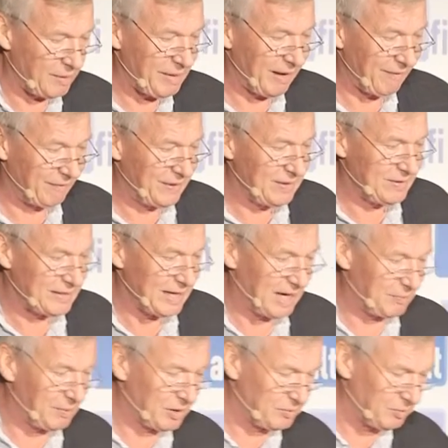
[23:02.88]
about
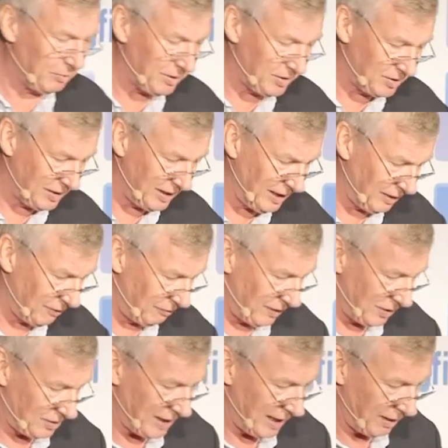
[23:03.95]
fintech, because what we see in
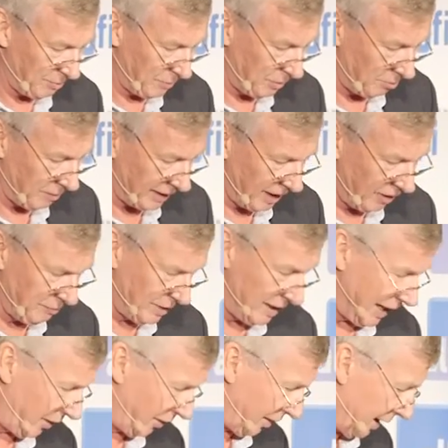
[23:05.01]
fintech, I've got my government
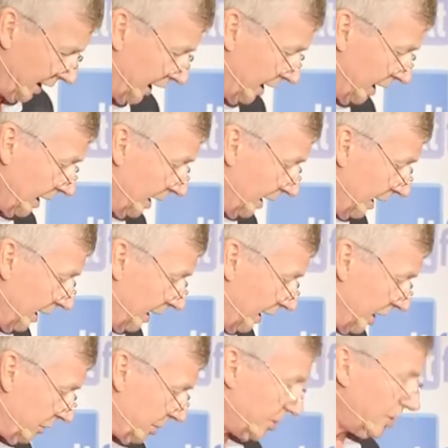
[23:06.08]
hat on here,
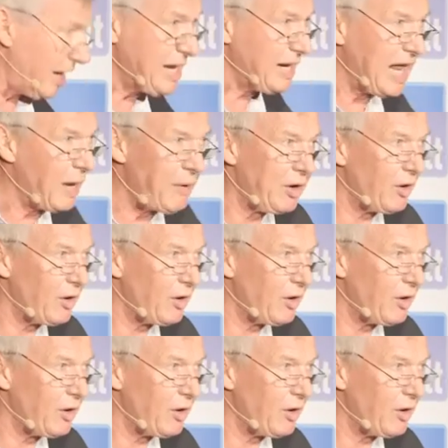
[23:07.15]
is we're seeing lower